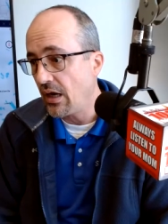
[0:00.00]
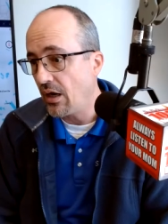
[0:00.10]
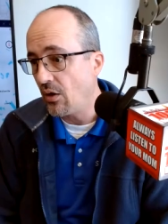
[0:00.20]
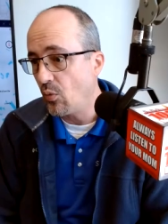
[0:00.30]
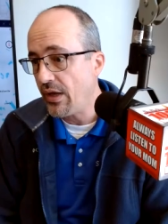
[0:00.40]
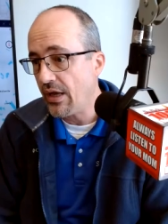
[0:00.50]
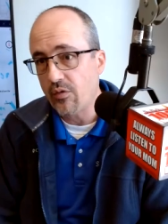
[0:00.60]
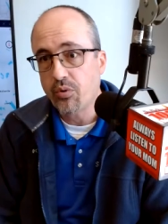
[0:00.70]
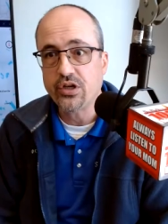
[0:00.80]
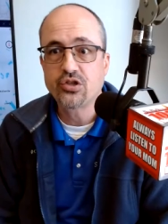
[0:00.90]
we have
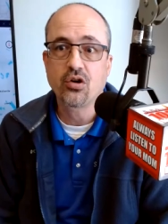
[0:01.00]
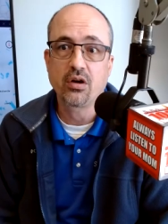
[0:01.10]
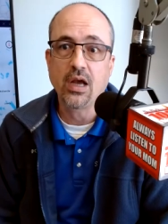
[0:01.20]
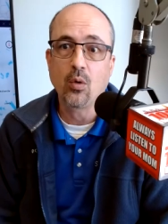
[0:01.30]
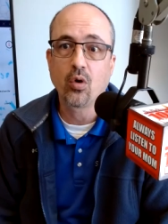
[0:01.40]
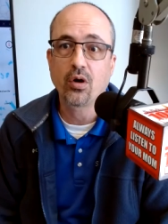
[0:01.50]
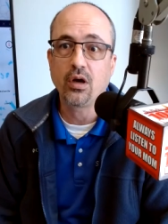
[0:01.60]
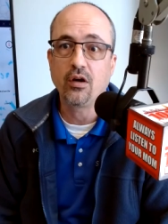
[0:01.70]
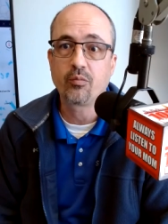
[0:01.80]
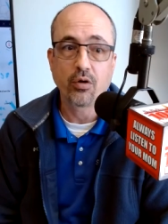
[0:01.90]
a pretty strong network
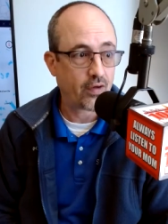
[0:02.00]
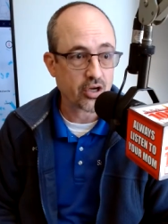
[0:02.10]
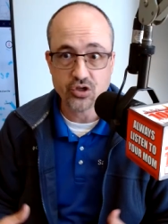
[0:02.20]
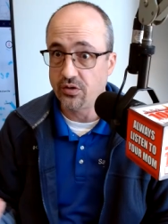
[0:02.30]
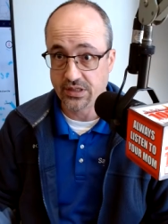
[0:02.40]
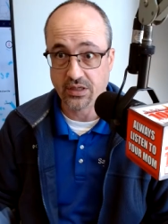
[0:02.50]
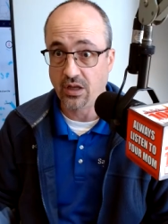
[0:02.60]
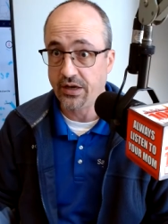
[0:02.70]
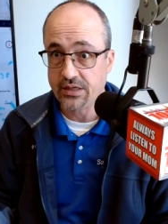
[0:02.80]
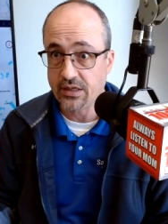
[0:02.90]
of professionals in
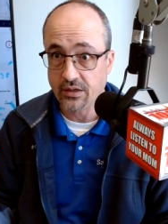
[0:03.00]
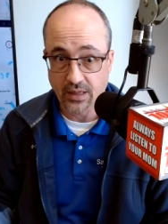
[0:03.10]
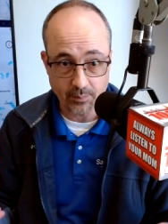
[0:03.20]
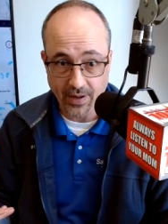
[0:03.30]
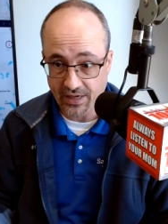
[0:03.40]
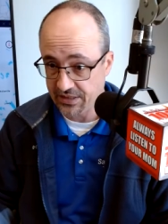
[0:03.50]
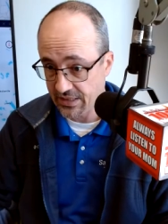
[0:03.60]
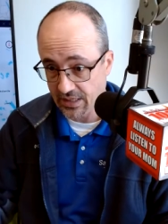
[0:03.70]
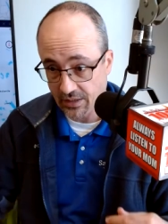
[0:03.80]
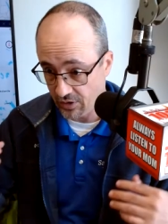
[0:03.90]
Ludington and
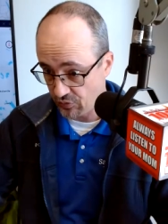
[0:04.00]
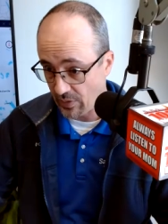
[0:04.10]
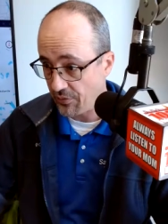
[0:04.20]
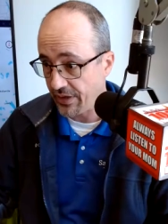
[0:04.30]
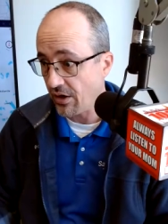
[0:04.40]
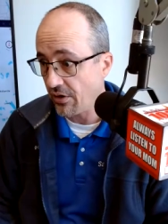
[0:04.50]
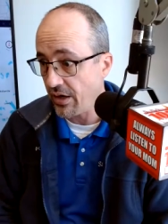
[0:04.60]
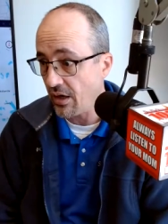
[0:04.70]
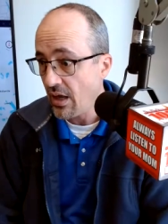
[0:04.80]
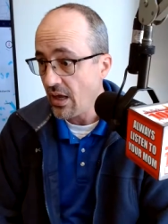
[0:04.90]
Manistee and the surrounding
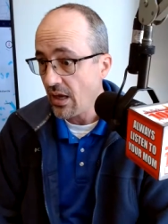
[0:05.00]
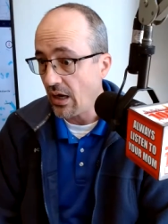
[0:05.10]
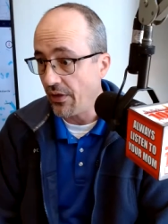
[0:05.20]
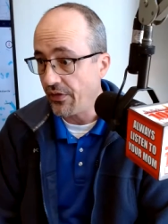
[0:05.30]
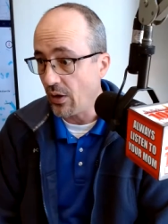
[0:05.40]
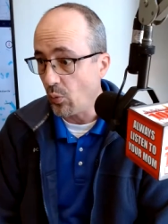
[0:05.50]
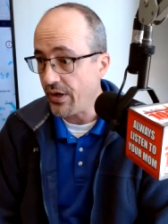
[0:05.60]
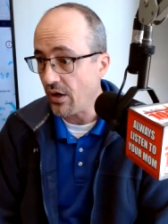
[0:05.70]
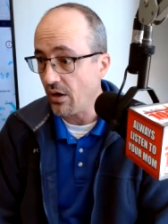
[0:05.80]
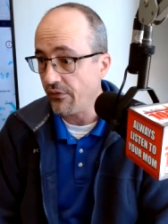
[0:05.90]
area that
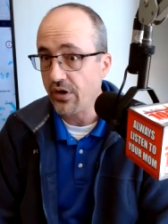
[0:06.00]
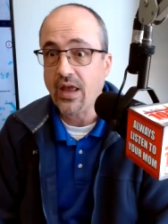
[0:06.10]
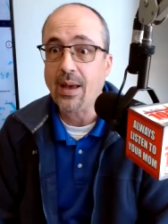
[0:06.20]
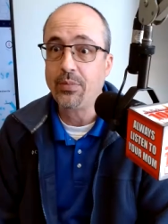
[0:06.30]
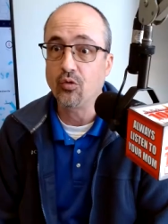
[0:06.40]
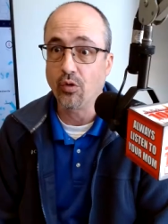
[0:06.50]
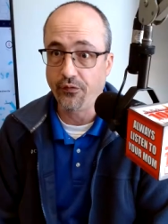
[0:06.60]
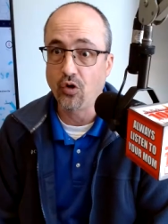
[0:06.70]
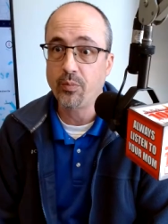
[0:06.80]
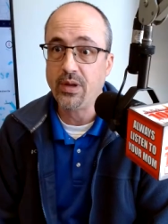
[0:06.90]
we are very happy to
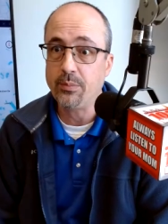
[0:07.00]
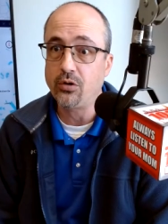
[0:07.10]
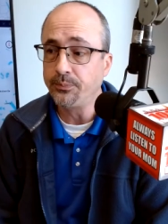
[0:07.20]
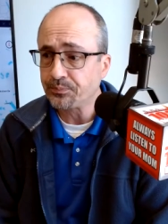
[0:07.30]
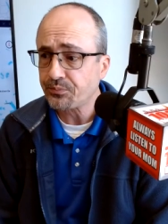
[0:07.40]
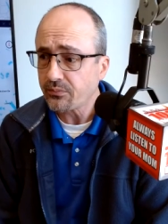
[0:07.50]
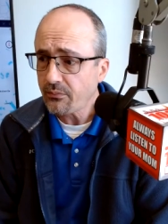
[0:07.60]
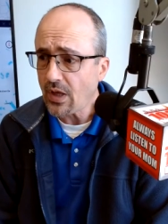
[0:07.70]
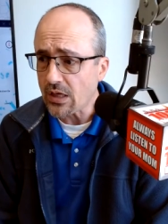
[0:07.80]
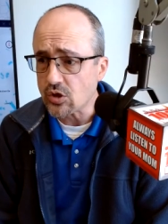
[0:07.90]
refer to people.
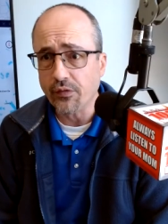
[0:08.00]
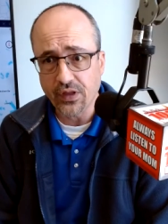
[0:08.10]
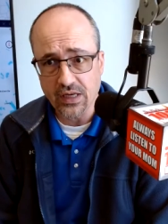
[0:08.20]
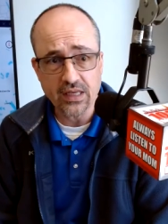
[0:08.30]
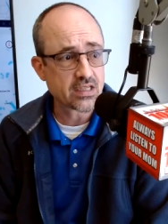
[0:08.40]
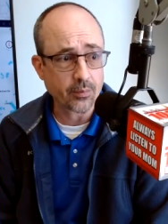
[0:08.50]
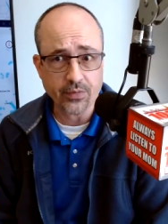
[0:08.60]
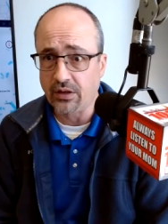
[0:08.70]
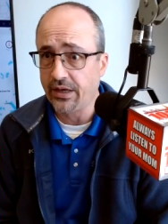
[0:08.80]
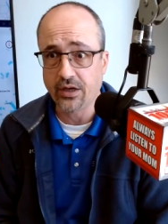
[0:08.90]
Mm-hmm. So if they need
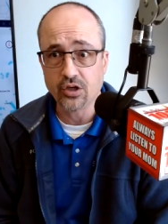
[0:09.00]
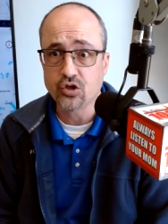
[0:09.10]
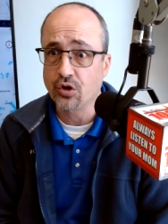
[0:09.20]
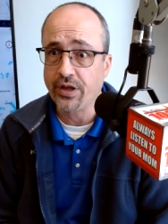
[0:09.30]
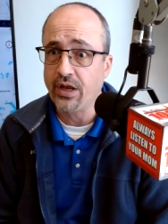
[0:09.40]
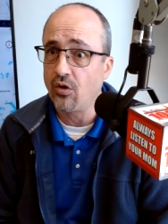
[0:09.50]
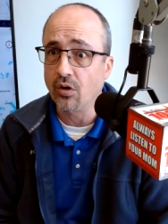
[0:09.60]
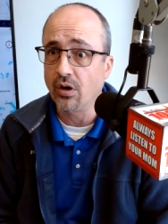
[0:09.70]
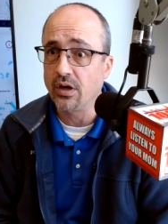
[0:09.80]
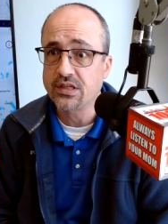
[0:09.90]
something like an attorney
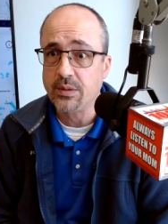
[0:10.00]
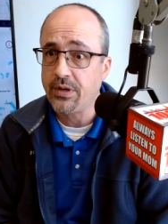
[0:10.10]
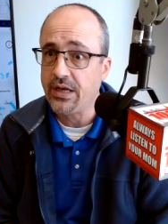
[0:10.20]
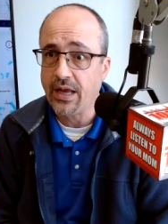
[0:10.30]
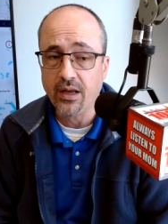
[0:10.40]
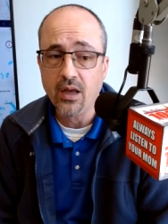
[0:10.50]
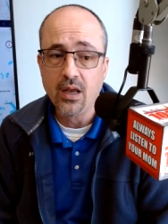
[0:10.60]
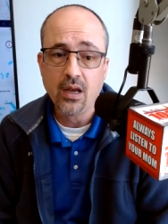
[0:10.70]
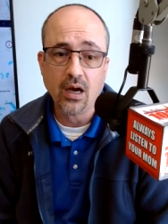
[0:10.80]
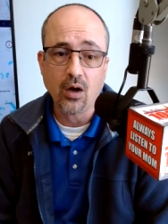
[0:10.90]
or a
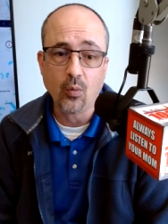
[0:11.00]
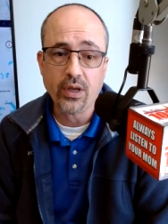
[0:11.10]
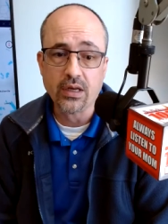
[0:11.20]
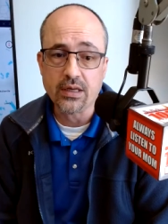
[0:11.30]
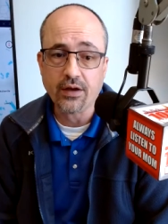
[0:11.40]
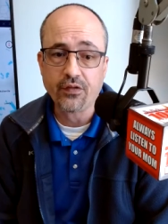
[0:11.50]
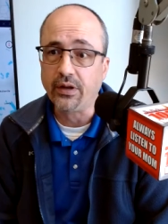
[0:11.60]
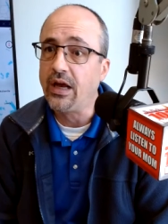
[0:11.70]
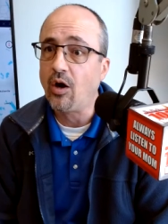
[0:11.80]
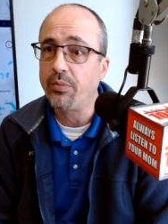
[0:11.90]
CPA, we can
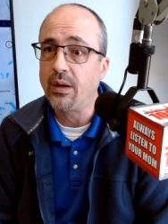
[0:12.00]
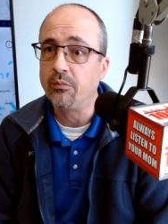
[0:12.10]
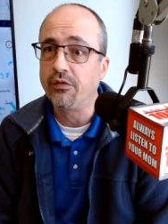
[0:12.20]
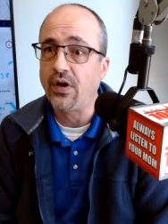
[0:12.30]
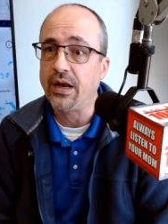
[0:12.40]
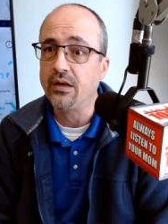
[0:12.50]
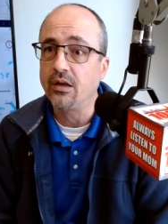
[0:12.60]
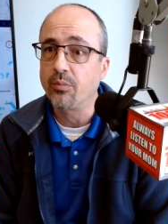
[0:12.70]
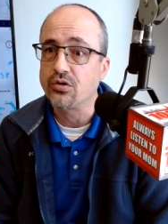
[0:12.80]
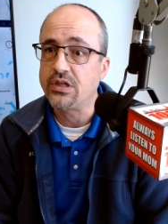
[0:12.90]
definitely help them find
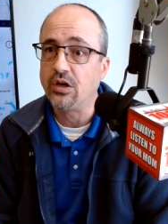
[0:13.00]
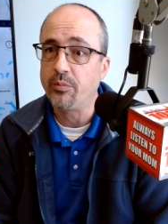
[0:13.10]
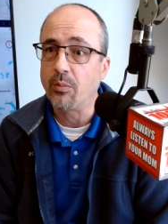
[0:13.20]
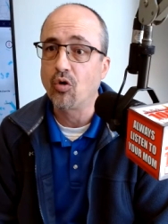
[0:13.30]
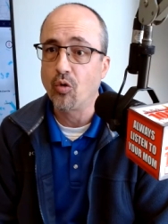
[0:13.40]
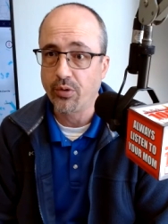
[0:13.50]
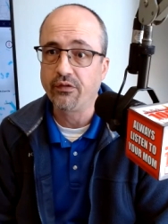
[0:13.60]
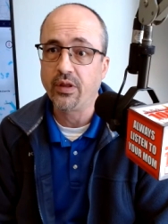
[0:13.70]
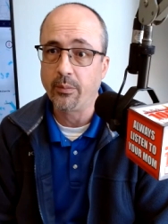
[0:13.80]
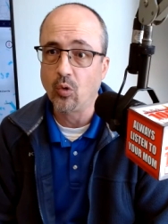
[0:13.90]
the person that would be
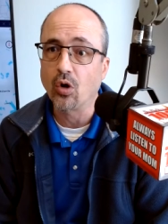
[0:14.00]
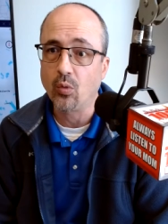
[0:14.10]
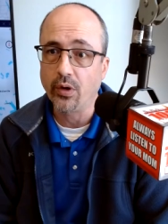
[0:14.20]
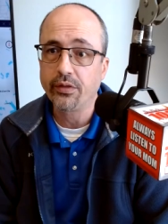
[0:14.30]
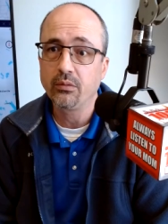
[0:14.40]
appropriate for them to work with.